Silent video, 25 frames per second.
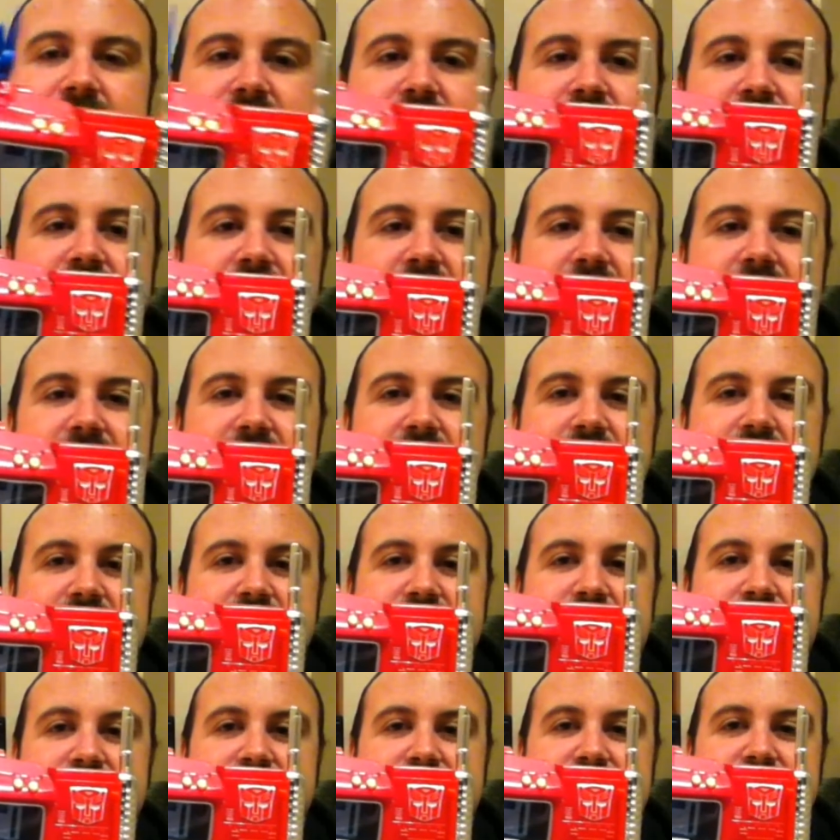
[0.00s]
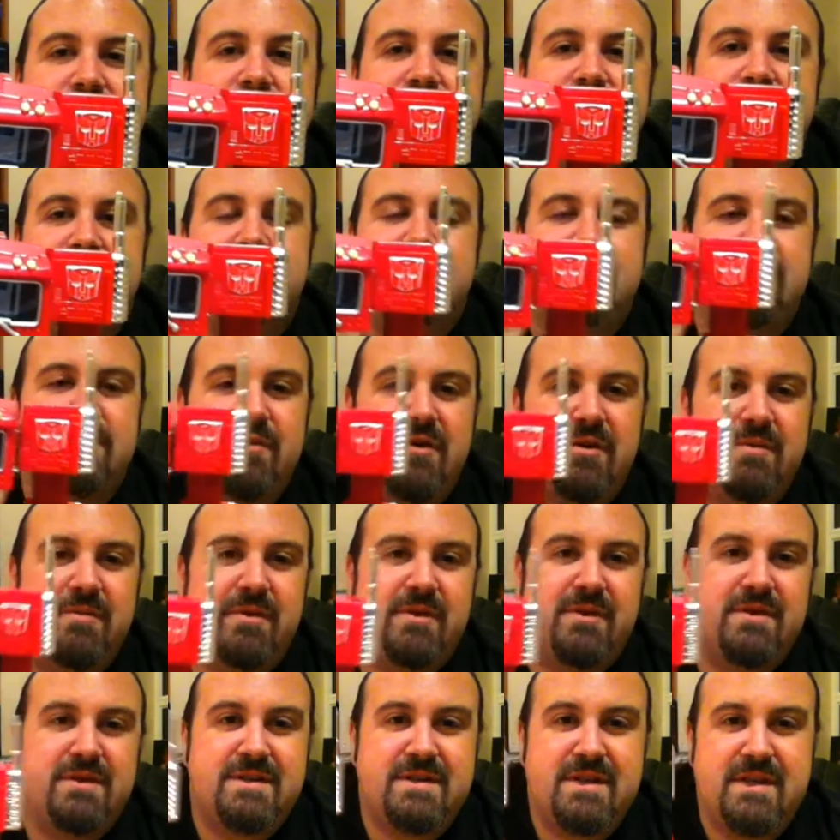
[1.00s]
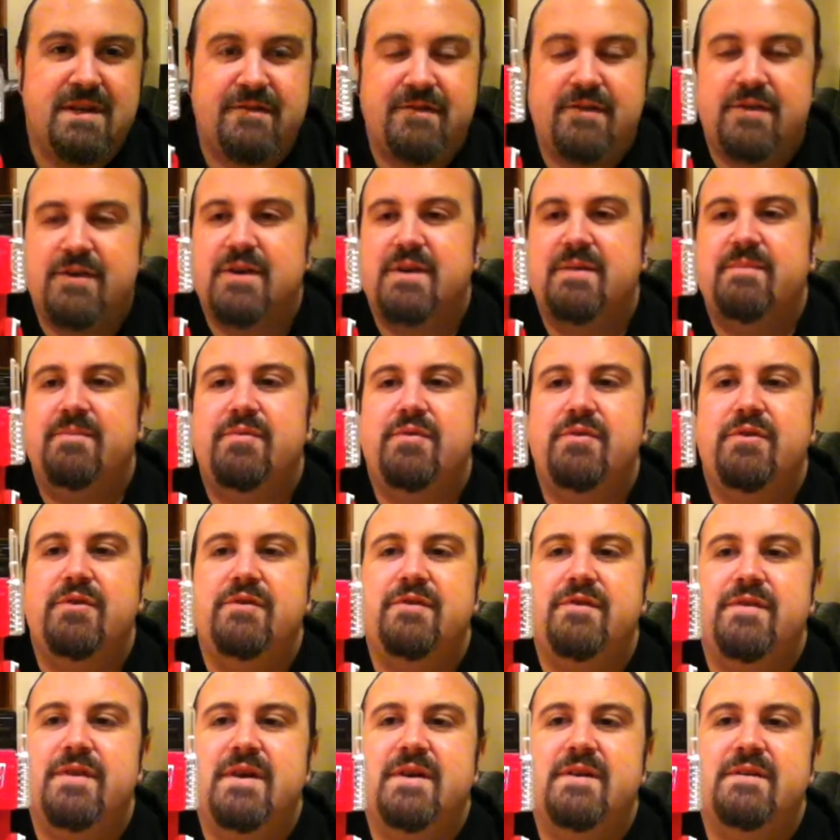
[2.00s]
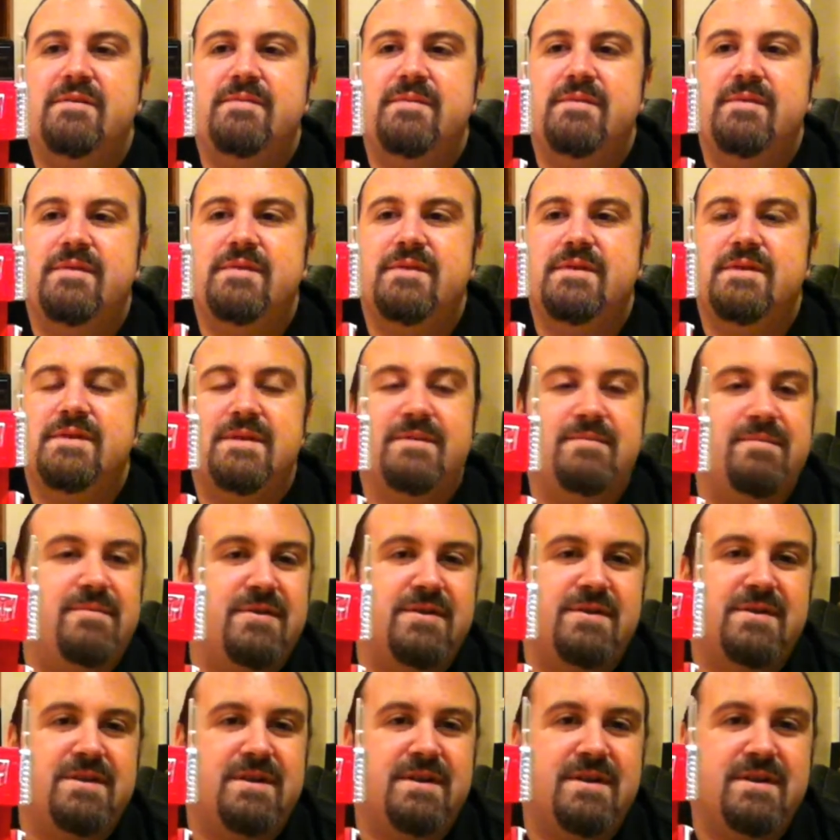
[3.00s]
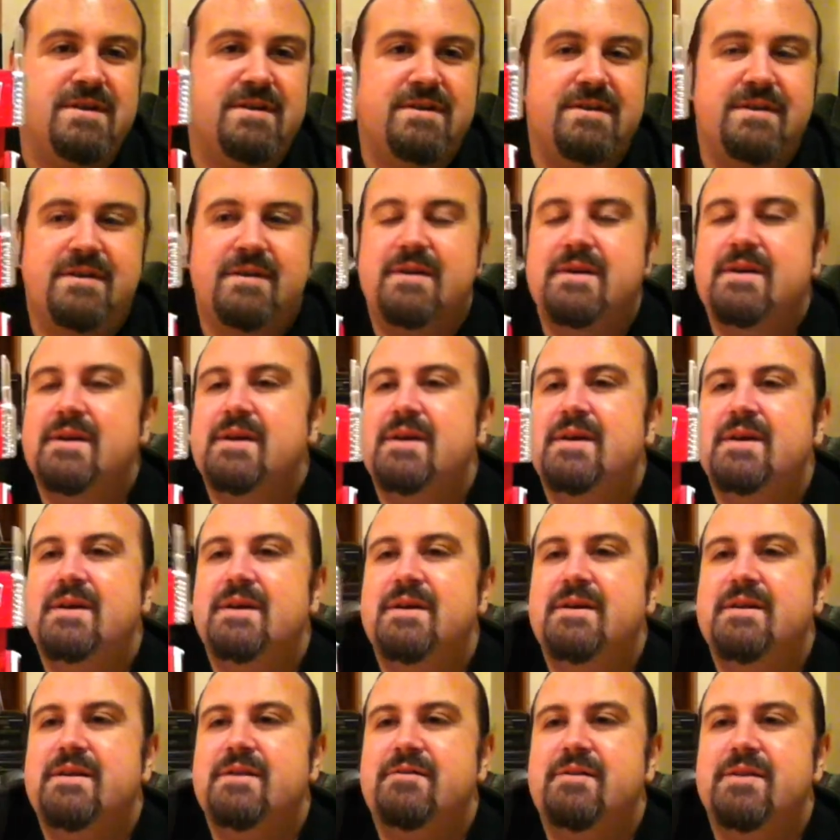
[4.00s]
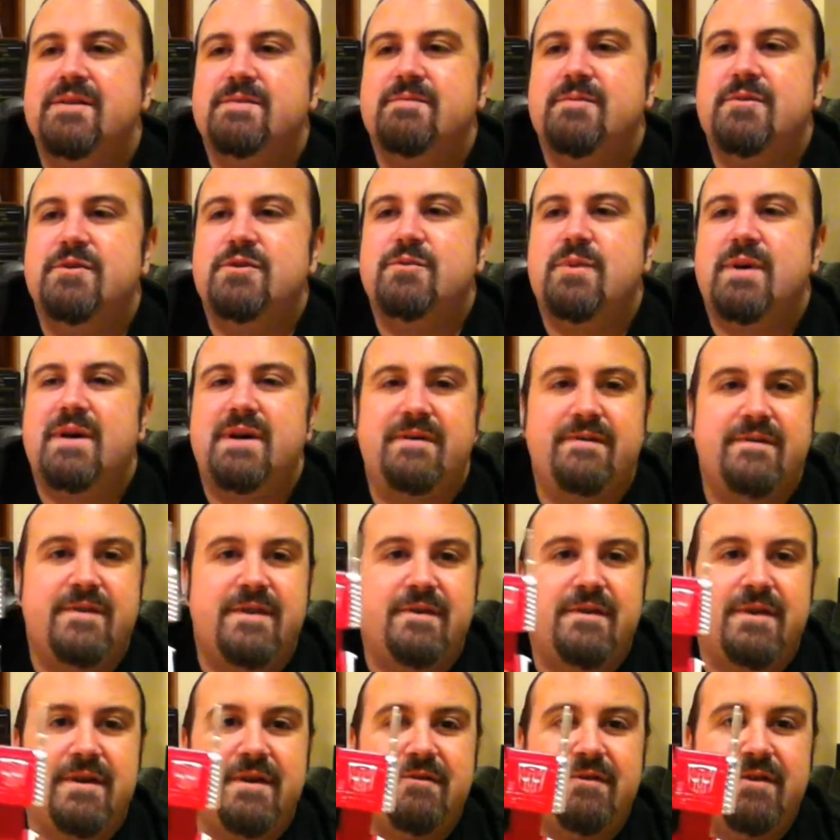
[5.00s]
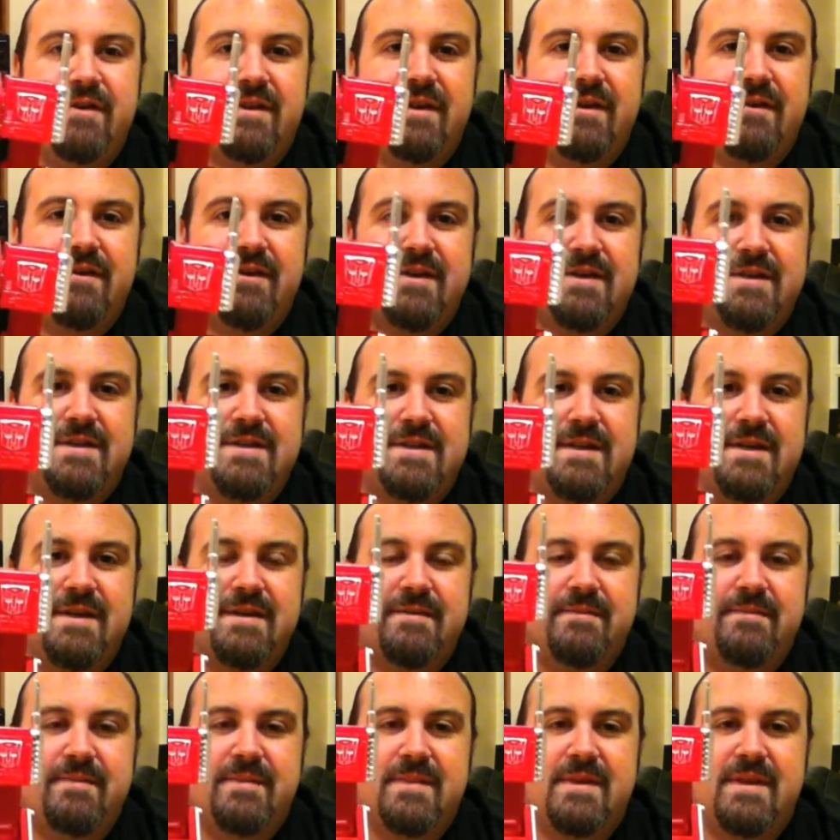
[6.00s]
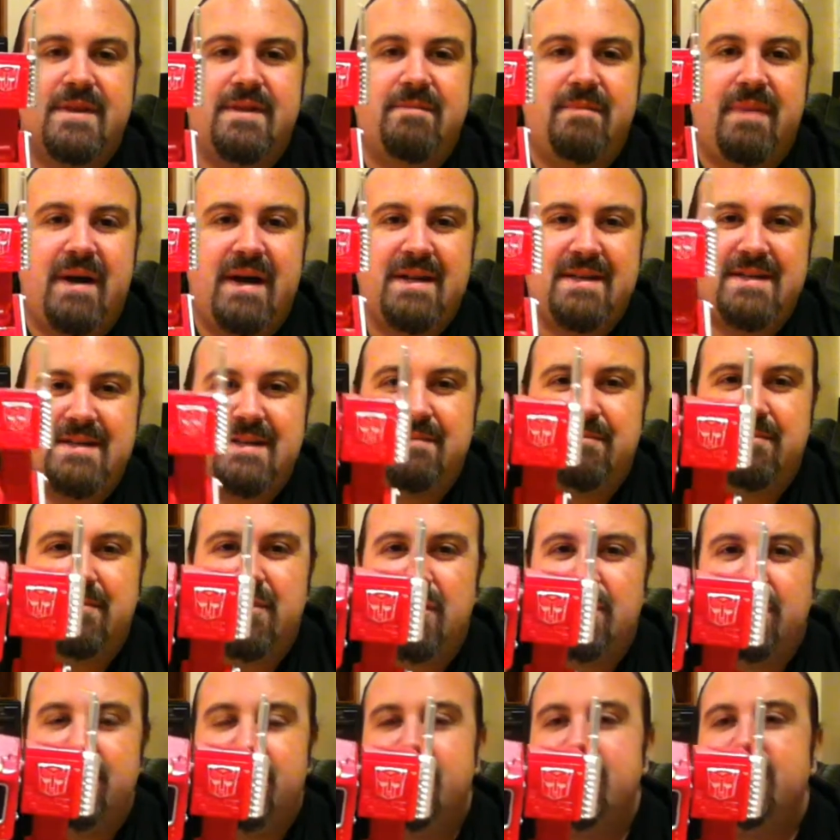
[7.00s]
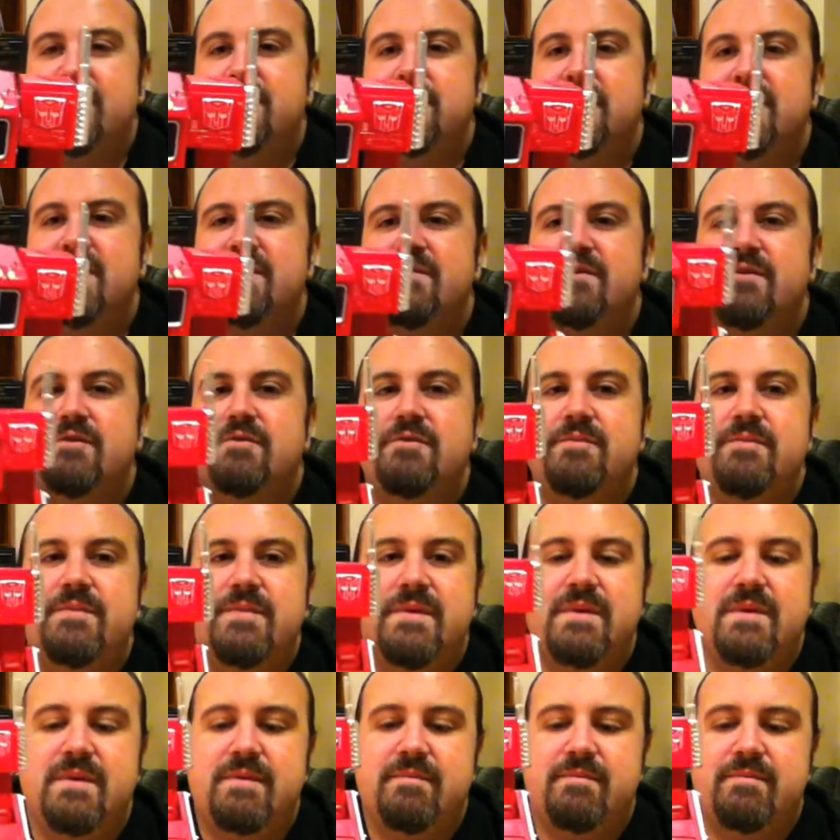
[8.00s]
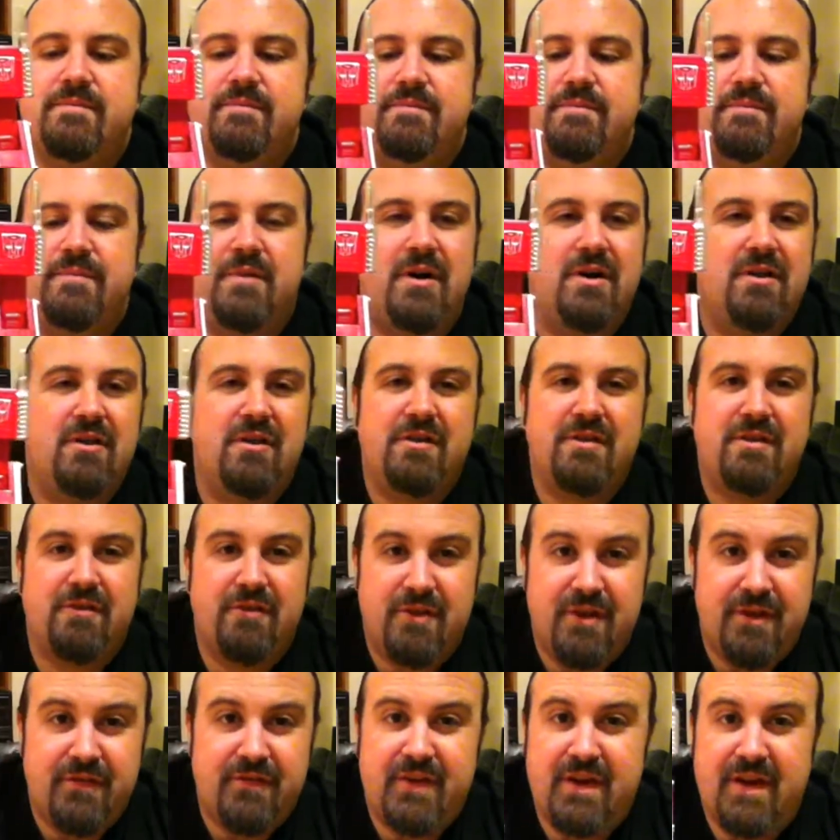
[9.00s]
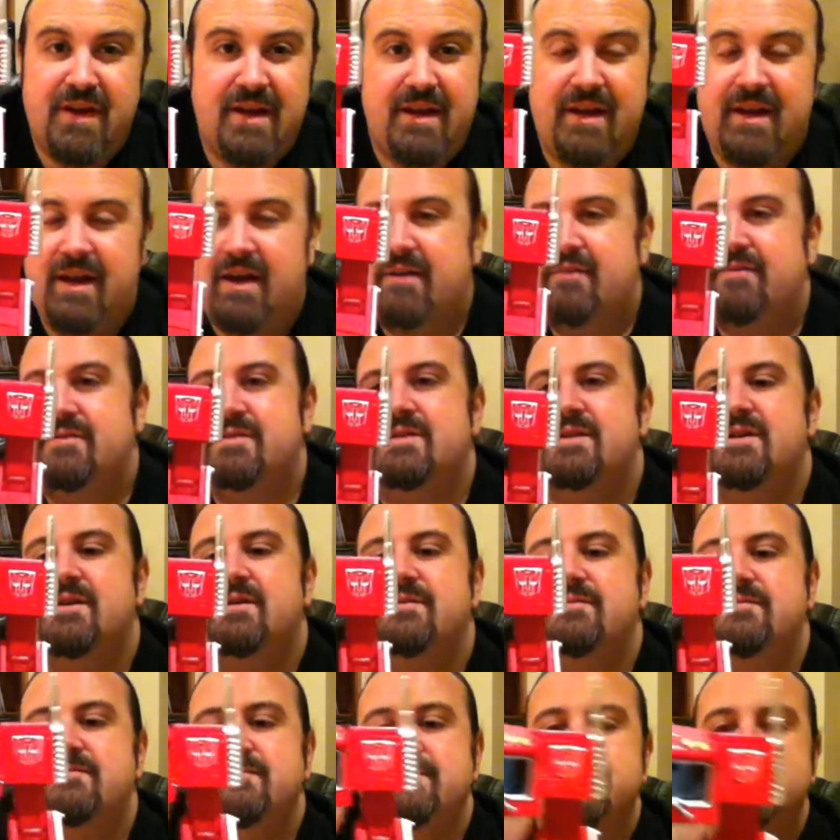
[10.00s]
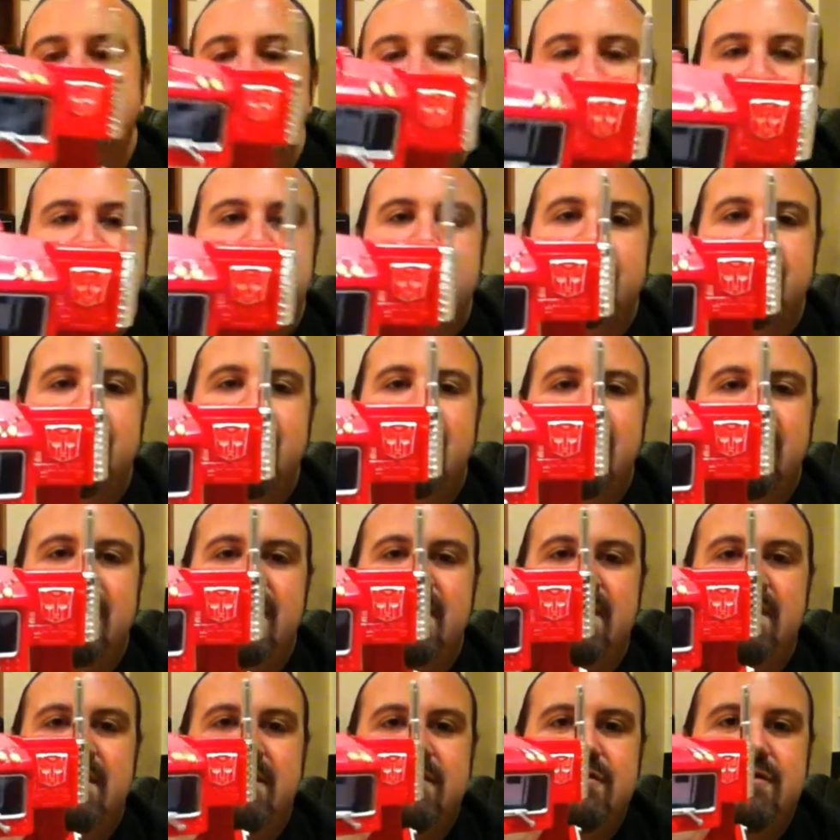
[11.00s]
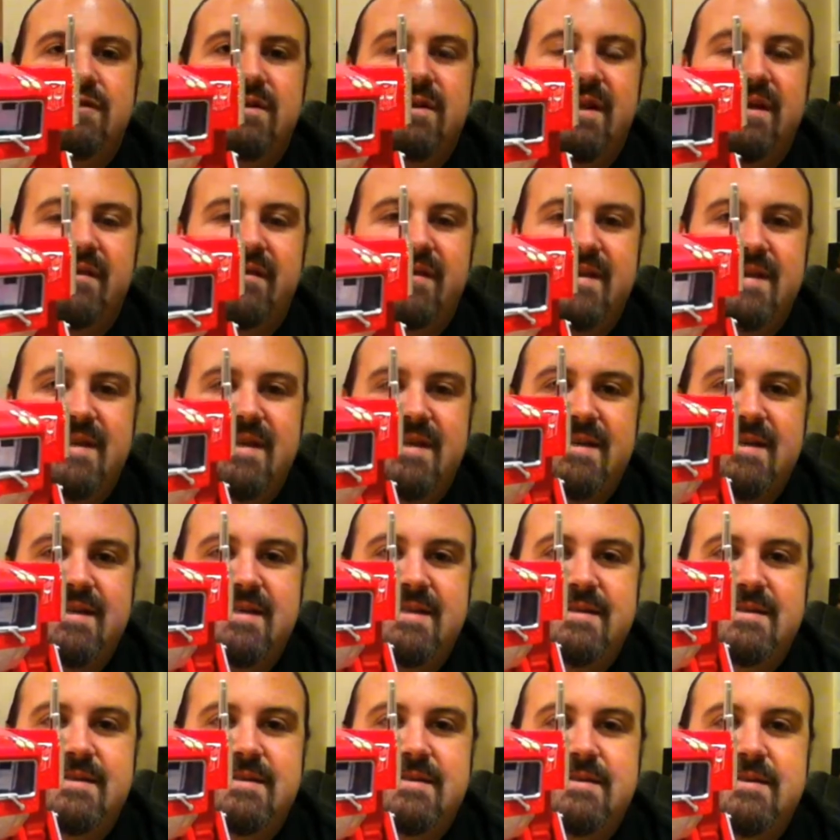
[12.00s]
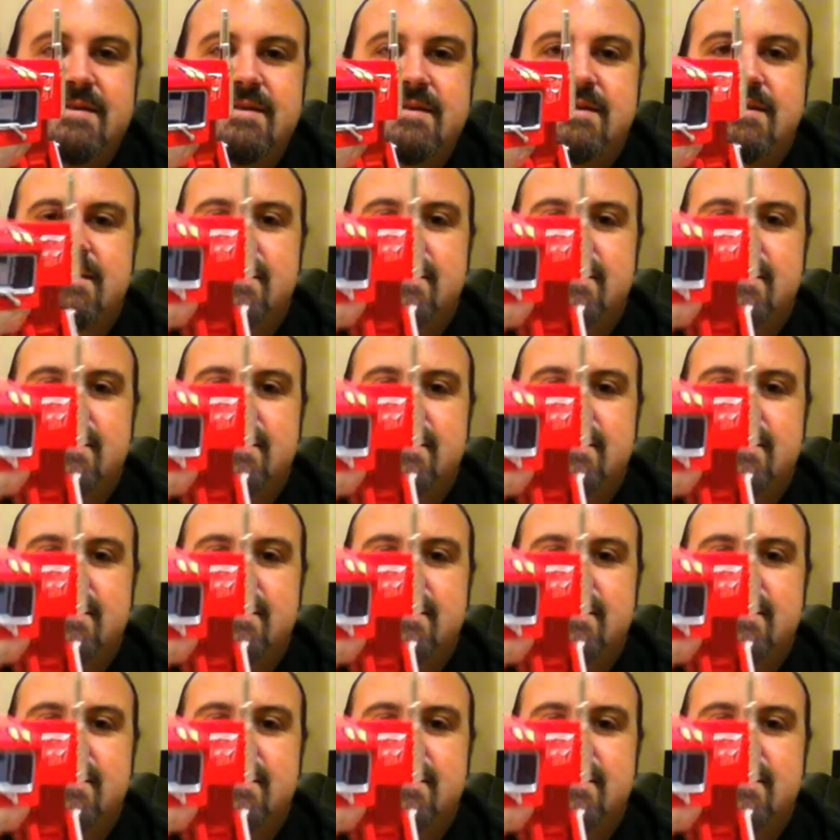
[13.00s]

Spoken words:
And I took my part to see if I could improve that. But there isn't much way of doing it really, I could see. and painting it might prove to be difficult. But I like the look of it anyhow, so I shall leave it as is.